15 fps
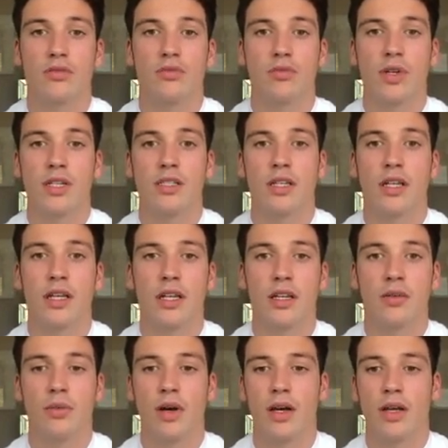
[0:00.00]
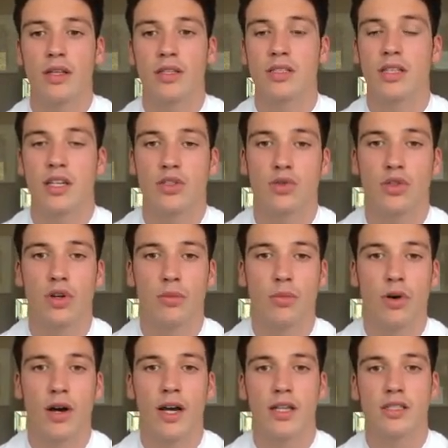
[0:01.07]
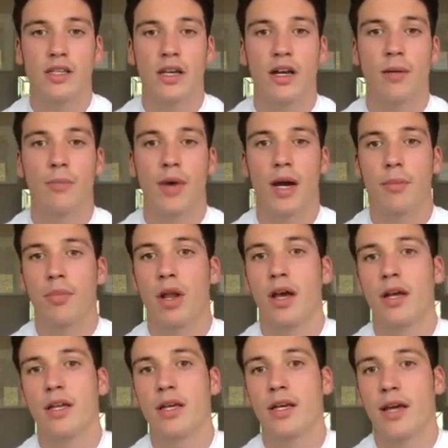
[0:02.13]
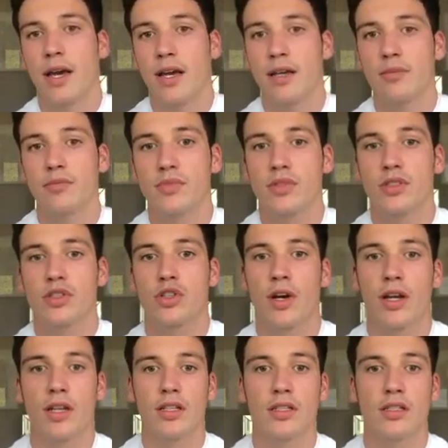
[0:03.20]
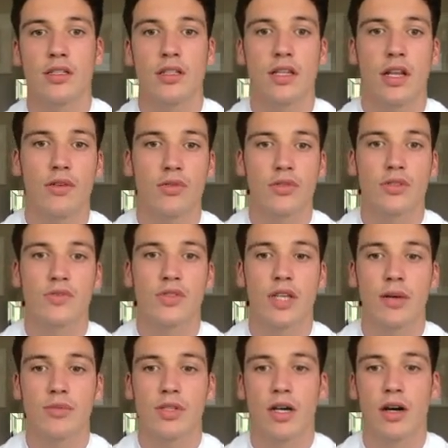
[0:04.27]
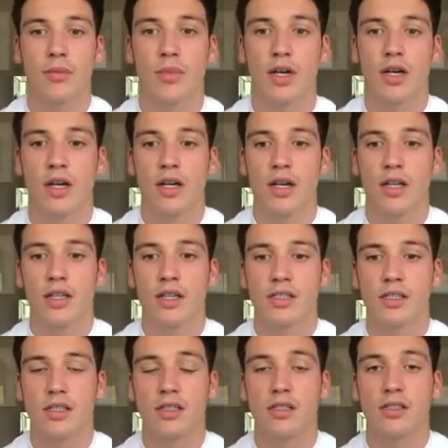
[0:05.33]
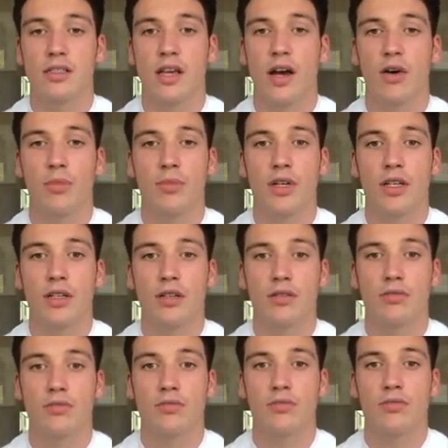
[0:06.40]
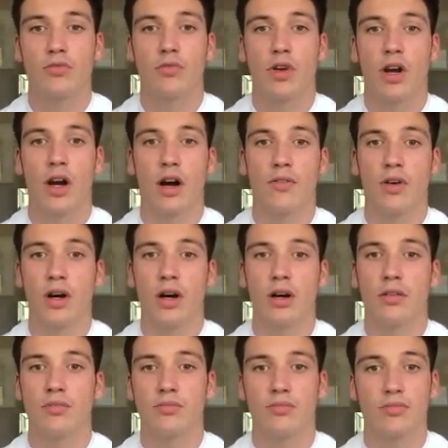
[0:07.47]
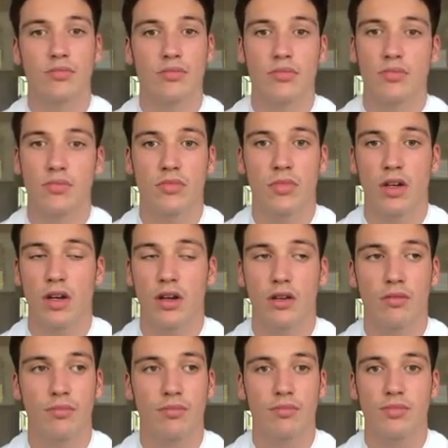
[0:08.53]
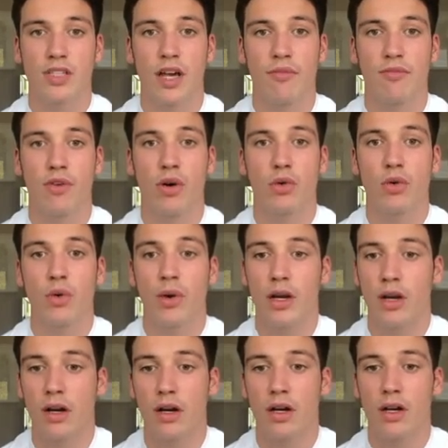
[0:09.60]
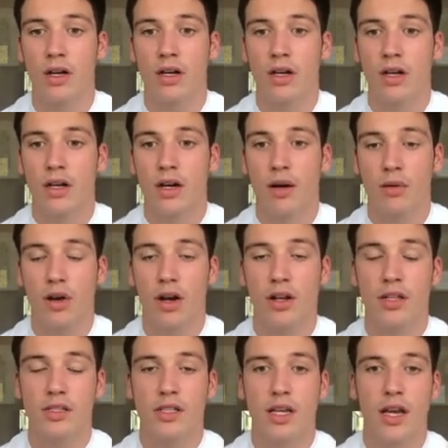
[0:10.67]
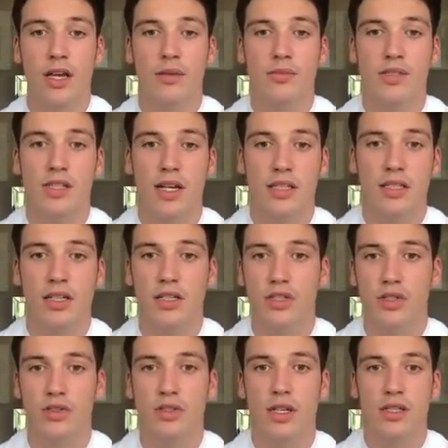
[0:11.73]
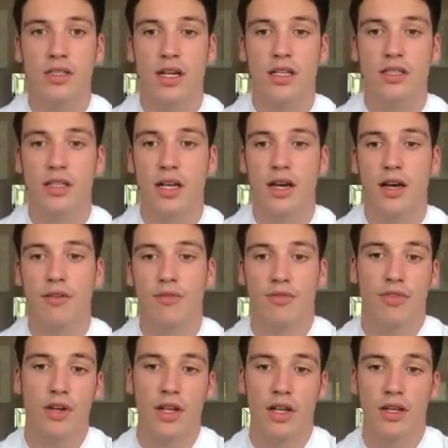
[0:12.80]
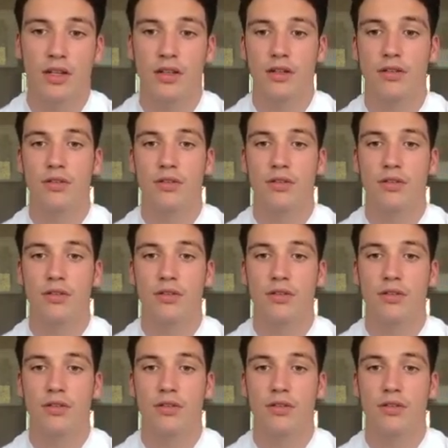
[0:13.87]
recently where the schedule's got more hectic, I'm back playing in games, training levels have stepped up. This has helped me recover tenfold quicker I'm going into games Saturday, Tuesday, Saturday, and feeling